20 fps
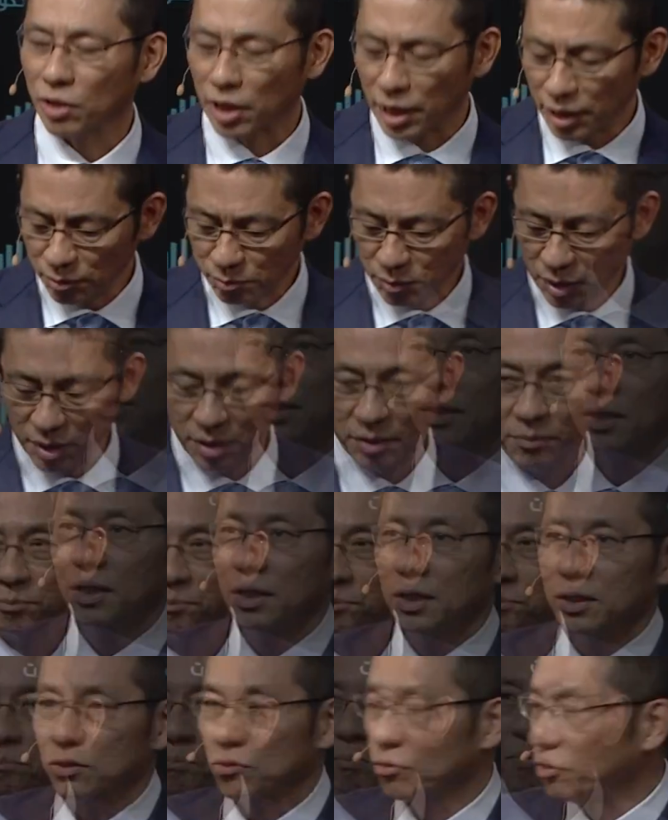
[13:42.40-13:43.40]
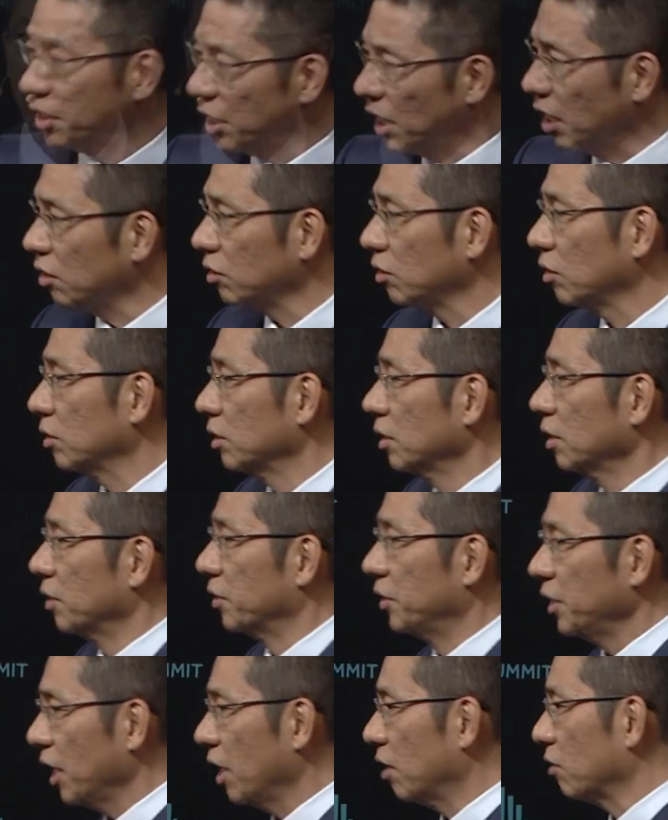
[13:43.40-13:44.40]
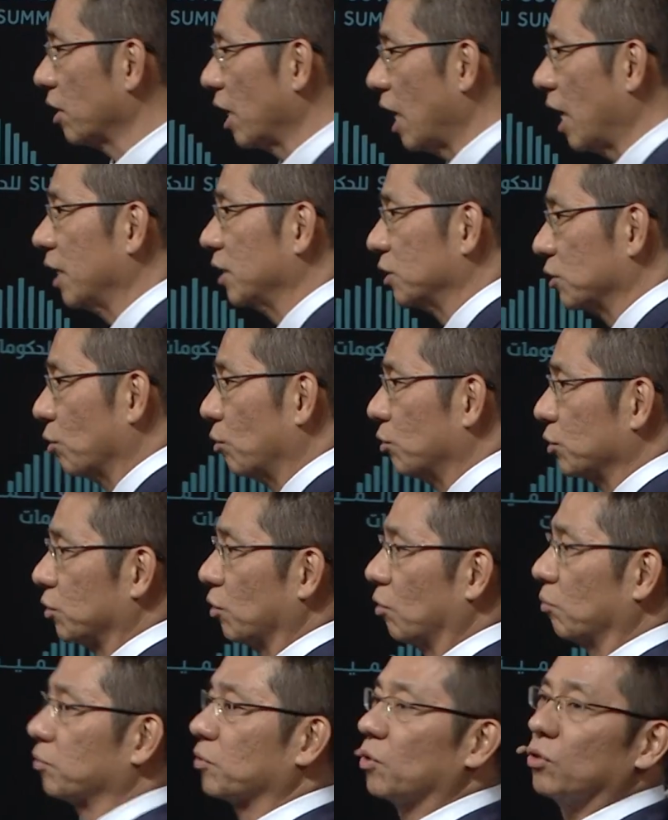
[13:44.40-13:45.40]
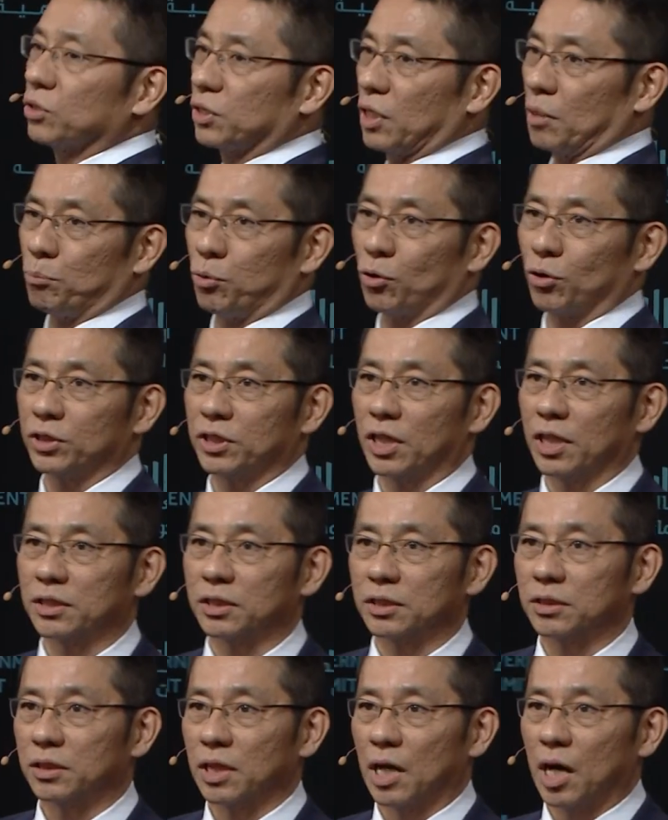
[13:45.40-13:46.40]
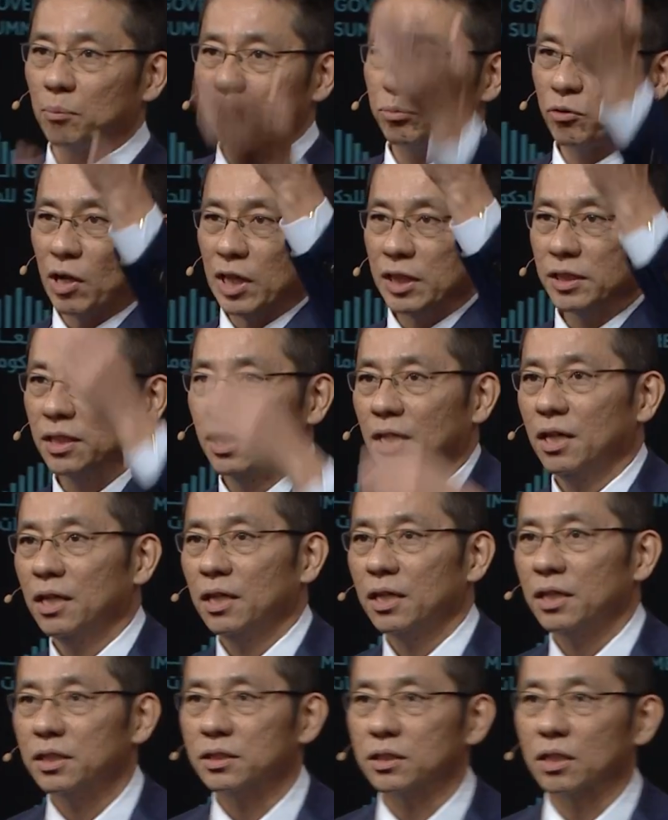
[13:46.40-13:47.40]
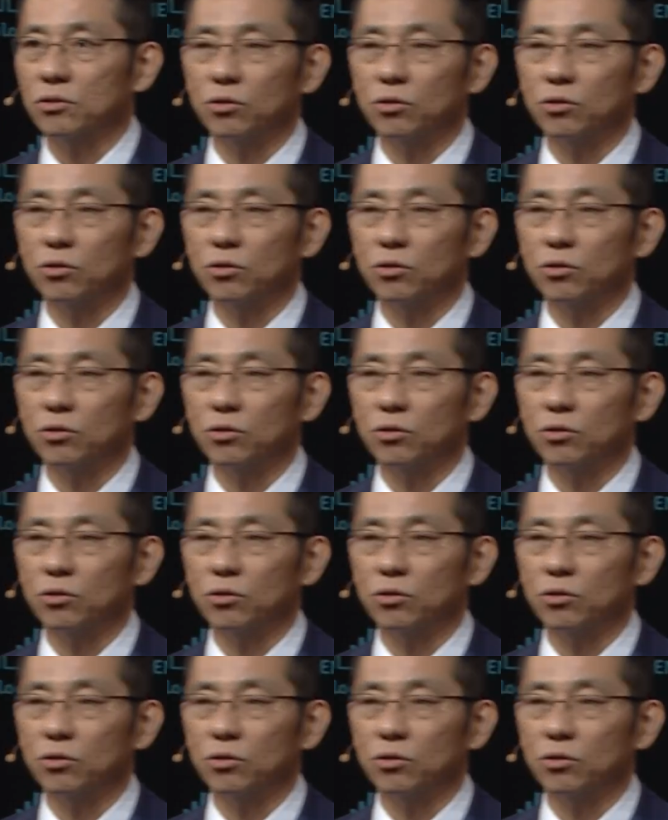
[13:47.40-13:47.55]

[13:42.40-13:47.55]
right? So real guy is also, of course, apologizing. The up one is a